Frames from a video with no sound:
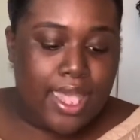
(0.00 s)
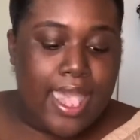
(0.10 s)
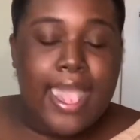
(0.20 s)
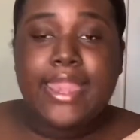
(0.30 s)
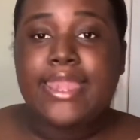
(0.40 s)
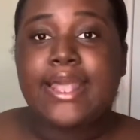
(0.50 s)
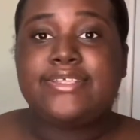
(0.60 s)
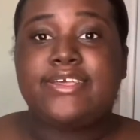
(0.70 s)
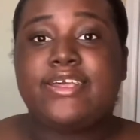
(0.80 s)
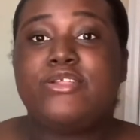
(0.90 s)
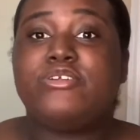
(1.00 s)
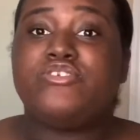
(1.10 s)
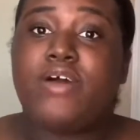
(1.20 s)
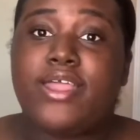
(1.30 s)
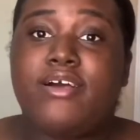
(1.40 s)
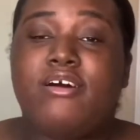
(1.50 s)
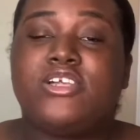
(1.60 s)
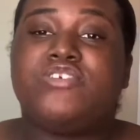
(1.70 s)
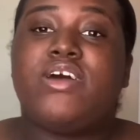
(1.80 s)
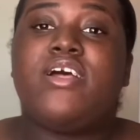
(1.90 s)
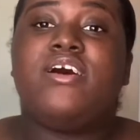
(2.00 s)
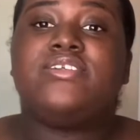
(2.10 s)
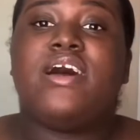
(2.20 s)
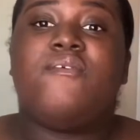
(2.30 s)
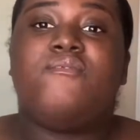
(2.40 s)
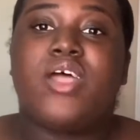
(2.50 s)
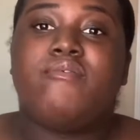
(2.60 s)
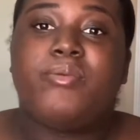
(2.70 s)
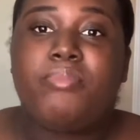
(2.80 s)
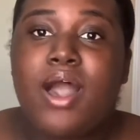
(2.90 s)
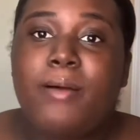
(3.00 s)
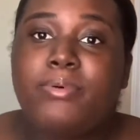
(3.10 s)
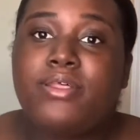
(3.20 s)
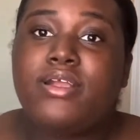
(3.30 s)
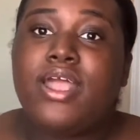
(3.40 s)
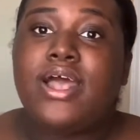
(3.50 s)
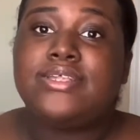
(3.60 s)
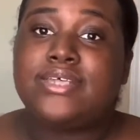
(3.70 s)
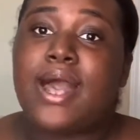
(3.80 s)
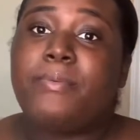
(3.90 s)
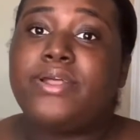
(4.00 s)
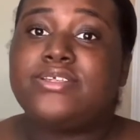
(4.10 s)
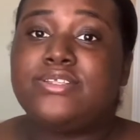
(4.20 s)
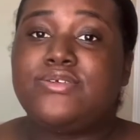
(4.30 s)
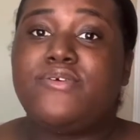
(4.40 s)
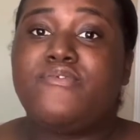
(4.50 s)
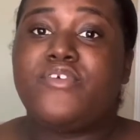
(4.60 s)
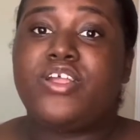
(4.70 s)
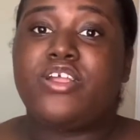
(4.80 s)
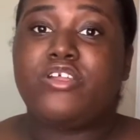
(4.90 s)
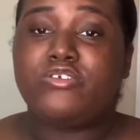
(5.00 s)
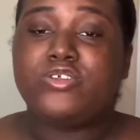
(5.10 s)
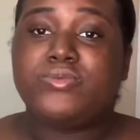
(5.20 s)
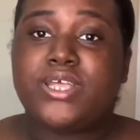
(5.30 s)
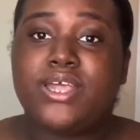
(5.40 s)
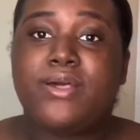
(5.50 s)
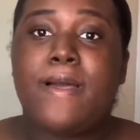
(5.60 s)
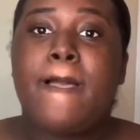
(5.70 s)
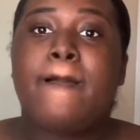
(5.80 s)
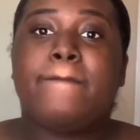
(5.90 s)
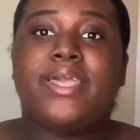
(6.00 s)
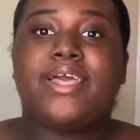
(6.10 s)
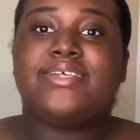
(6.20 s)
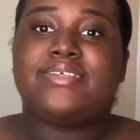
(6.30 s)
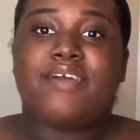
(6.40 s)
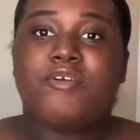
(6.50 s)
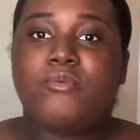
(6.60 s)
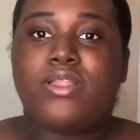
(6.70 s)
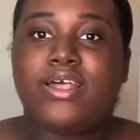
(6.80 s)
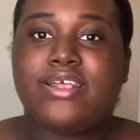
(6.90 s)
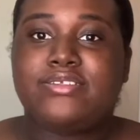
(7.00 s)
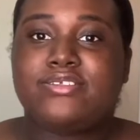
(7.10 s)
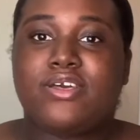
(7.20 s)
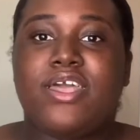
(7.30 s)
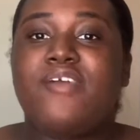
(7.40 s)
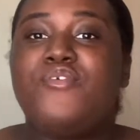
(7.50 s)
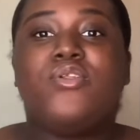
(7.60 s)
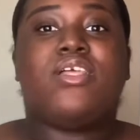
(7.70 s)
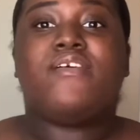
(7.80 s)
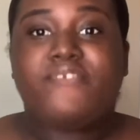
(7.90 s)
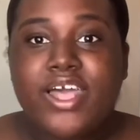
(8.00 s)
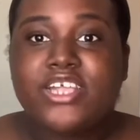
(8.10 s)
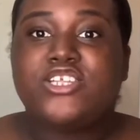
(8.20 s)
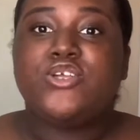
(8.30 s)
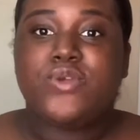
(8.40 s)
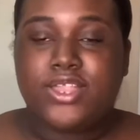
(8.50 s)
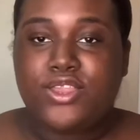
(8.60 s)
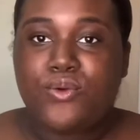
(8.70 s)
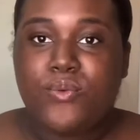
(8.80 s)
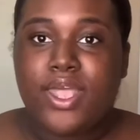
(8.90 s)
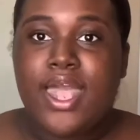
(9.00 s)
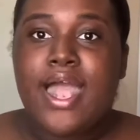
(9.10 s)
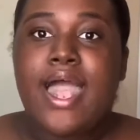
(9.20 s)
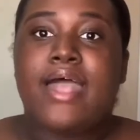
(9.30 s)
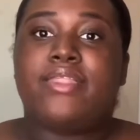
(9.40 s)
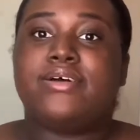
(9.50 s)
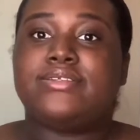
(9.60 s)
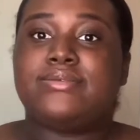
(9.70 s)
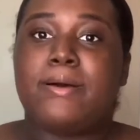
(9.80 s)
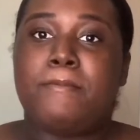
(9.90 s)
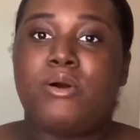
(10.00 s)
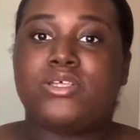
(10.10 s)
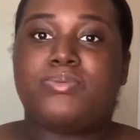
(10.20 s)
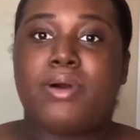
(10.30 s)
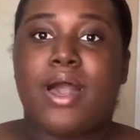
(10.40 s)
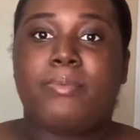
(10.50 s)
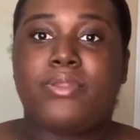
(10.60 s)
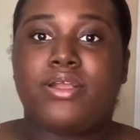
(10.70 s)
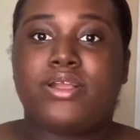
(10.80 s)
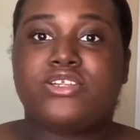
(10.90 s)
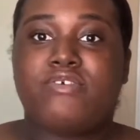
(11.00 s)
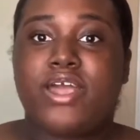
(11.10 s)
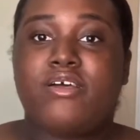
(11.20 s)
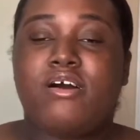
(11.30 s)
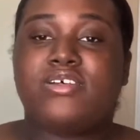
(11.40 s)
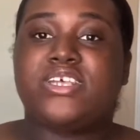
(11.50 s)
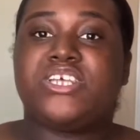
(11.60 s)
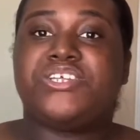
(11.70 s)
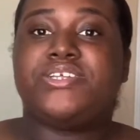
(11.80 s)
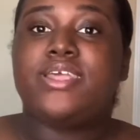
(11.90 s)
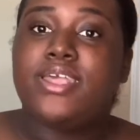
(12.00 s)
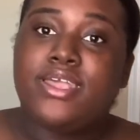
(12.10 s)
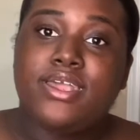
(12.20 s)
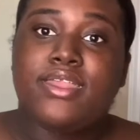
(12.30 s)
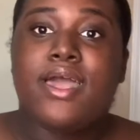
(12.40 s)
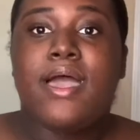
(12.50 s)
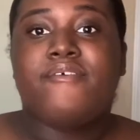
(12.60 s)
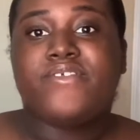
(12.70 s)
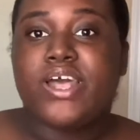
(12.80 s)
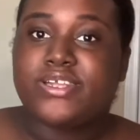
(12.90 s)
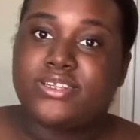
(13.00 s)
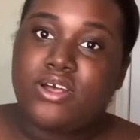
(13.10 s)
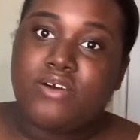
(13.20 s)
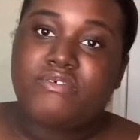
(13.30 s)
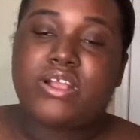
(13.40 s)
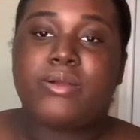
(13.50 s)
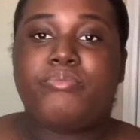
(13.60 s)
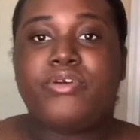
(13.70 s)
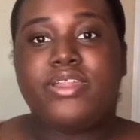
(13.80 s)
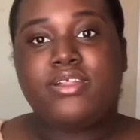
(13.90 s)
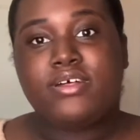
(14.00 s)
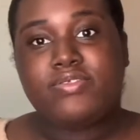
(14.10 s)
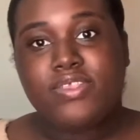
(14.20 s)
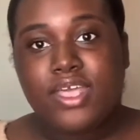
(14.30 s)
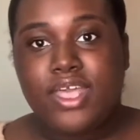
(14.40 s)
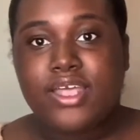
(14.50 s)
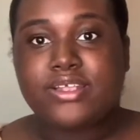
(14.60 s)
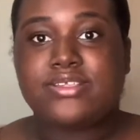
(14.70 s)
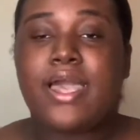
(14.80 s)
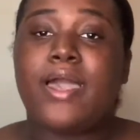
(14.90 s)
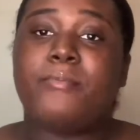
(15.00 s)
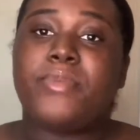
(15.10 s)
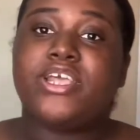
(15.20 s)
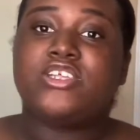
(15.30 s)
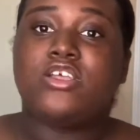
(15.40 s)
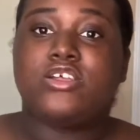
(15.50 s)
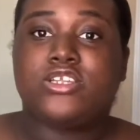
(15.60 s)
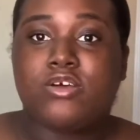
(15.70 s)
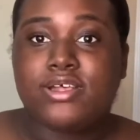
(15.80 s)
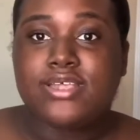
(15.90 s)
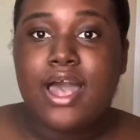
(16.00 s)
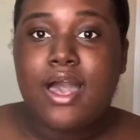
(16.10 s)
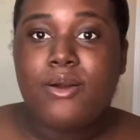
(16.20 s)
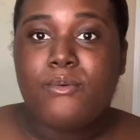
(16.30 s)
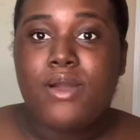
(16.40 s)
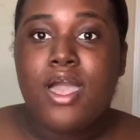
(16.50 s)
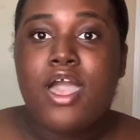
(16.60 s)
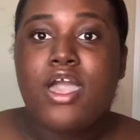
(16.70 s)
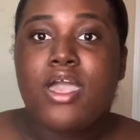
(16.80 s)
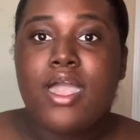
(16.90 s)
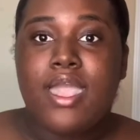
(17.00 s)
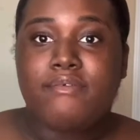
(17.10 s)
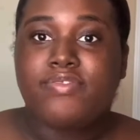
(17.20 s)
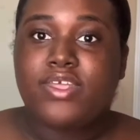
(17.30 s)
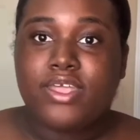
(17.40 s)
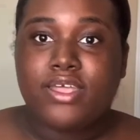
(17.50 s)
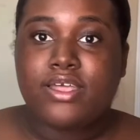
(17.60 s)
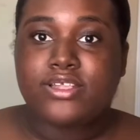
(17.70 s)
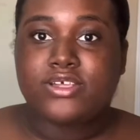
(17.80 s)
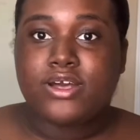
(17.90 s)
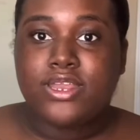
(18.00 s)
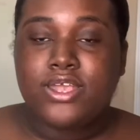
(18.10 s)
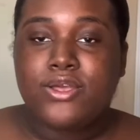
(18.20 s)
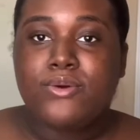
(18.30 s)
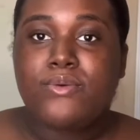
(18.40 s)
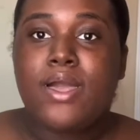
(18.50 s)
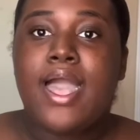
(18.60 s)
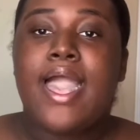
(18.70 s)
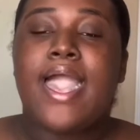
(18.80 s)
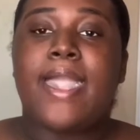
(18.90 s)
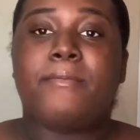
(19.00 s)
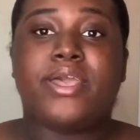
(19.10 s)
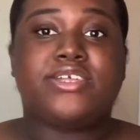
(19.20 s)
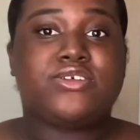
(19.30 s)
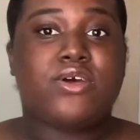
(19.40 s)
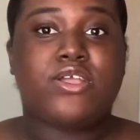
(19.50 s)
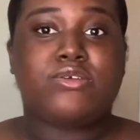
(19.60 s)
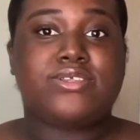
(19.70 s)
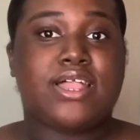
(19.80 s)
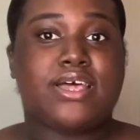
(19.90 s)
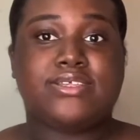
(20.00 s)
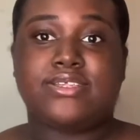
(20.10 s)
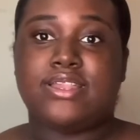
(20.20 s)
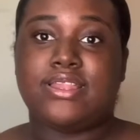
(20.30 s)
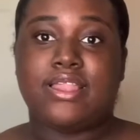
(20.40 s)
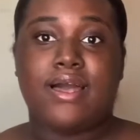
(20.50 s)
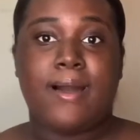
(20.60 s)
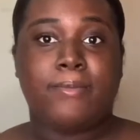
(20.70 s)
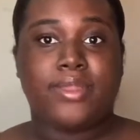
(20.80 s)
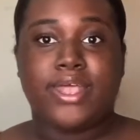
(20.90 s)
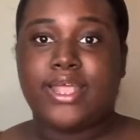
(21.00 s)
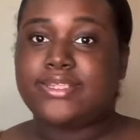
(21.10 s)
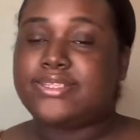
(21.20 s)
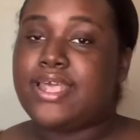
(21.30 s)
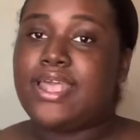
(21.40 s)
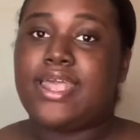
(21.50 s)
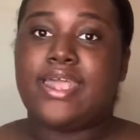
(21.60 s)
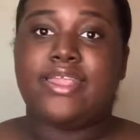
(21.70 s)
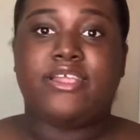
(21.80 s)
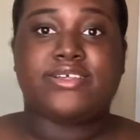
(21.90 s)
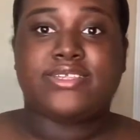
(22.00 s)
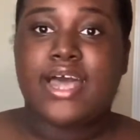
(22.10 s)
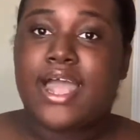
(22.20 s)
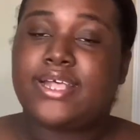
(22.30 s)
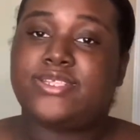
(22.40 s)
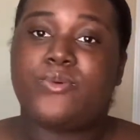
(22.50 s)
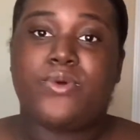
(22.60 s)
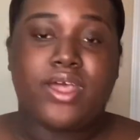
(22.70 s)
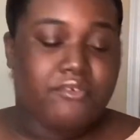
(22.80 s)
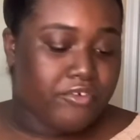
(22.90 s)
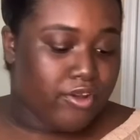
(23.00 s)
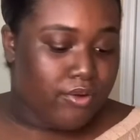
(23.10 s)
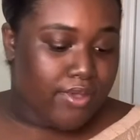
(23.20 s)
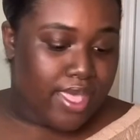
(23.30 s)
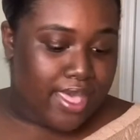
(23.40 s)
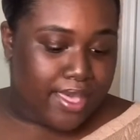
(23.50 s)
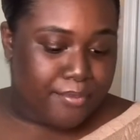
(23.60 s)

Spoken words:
Next, you can do trying hauls. Trying hauls are a very popular topic to do for your YouTube channel because everyone likes. If you love fashion, you can do it. The most popular trying hauls is Shein, Fashion Nova, Pretty Little Things, and make sure you show us how everything is on you, and make sure you tell us the links and your size and whatever. Okay,